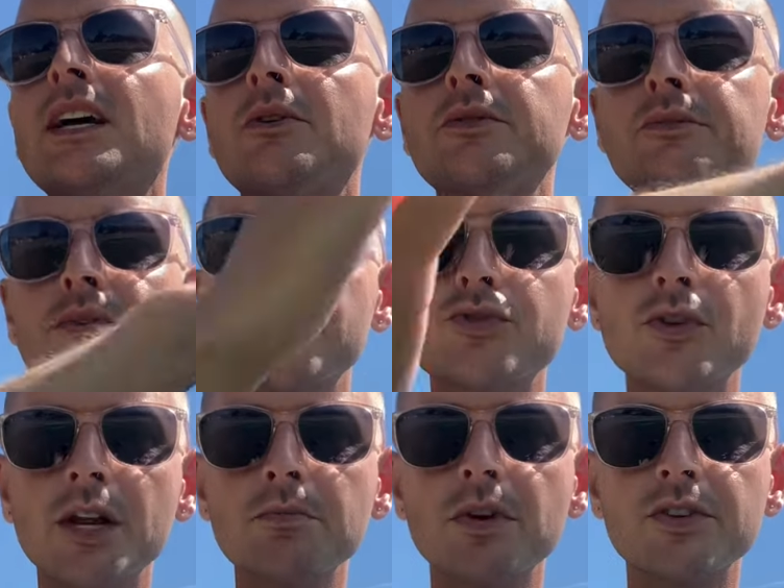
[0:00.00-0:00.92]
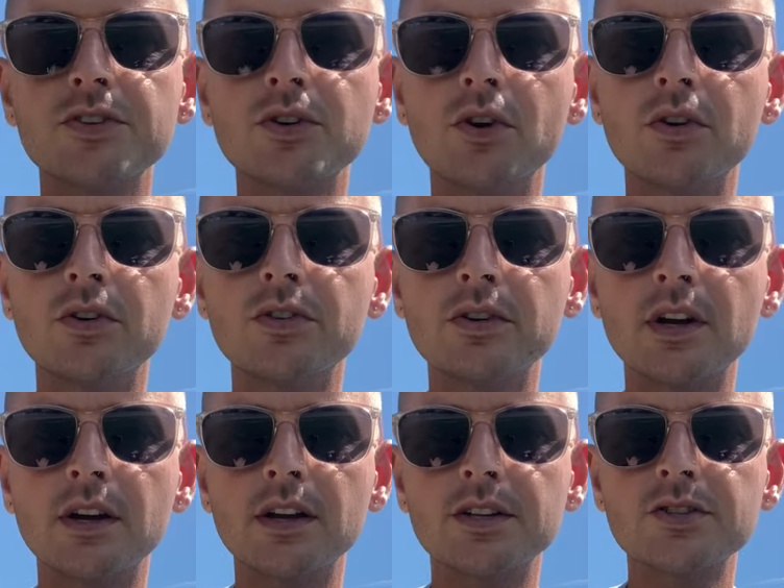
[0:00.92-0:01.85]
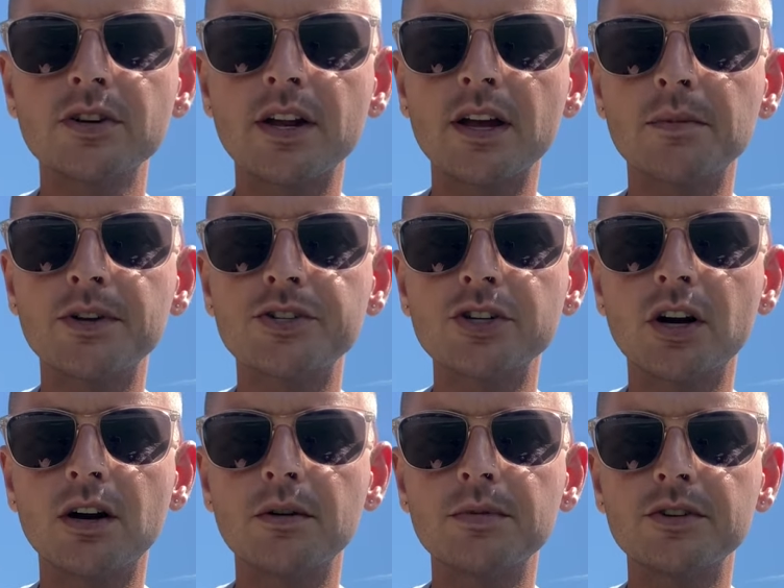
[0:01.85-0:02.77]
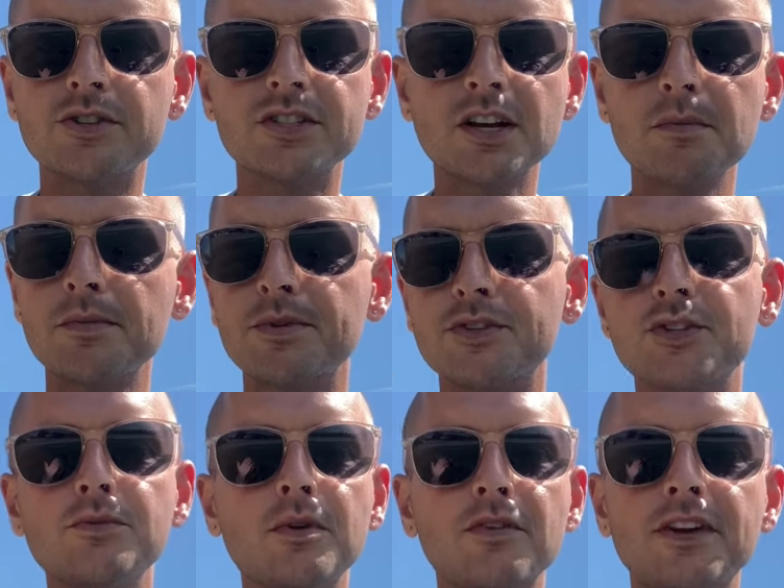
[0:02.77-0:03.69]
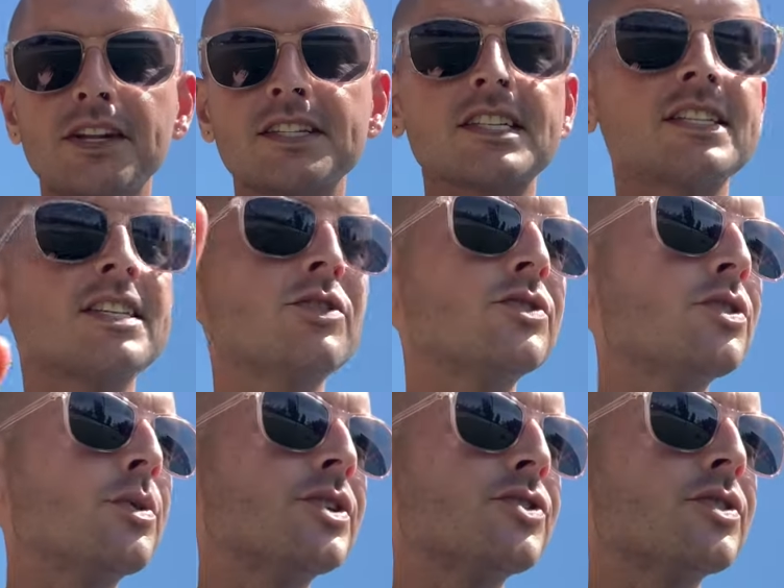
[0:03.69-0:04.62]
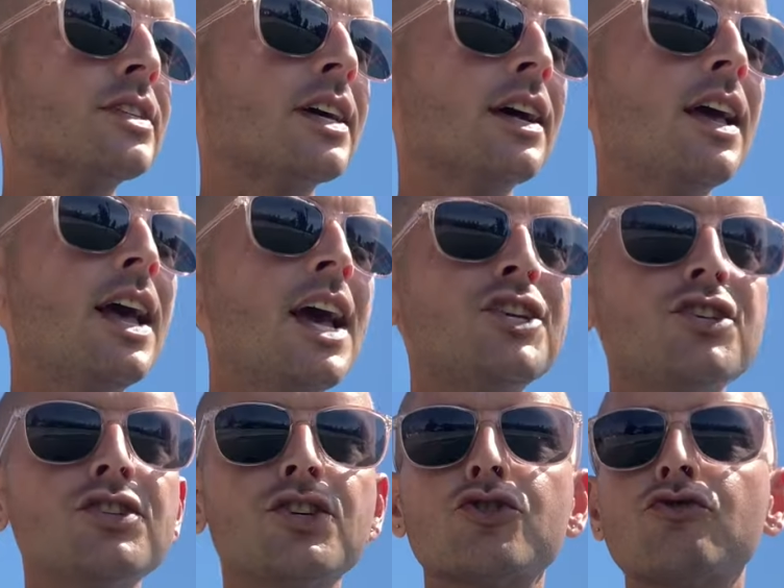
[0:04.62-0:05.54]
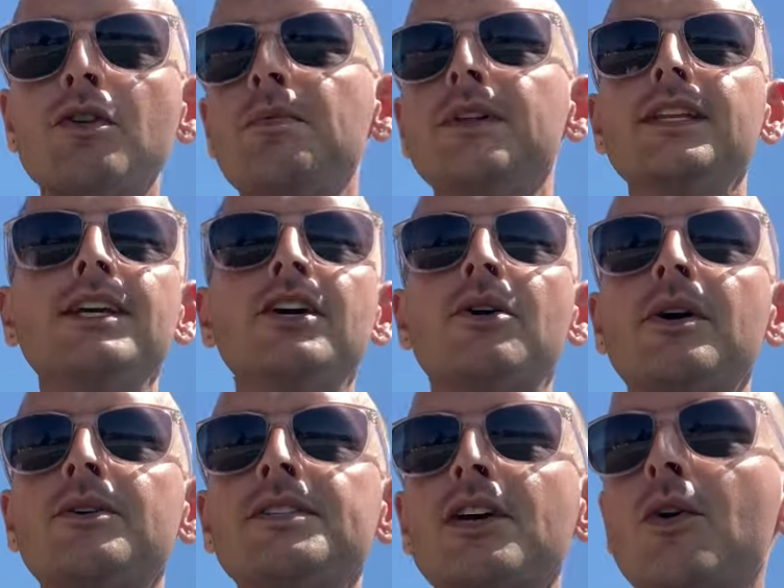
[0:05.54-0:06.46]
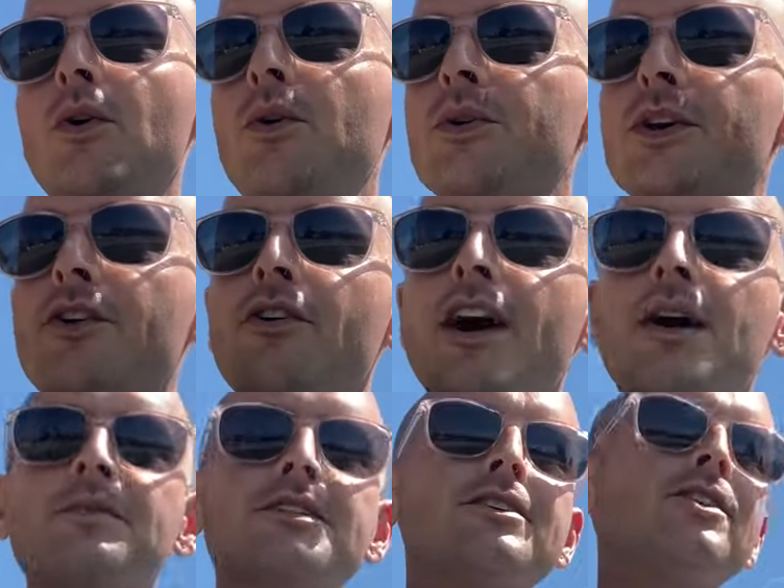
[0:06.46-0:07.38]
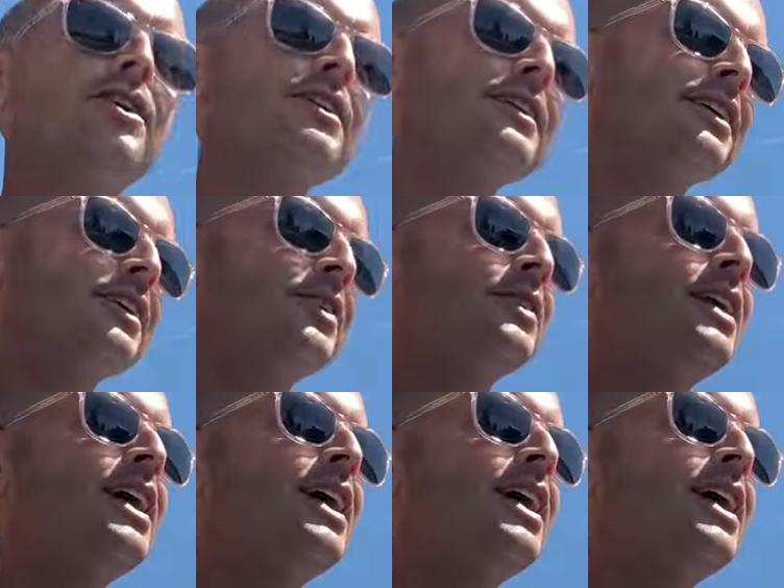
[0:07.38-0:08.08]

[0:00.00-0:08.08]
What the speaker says: I was being trained by this girl yesterday at my job. She's come up in two of my readings. It's so interesting. She's a triple Leo, and I was like, holy crap, that's a lot of Leo.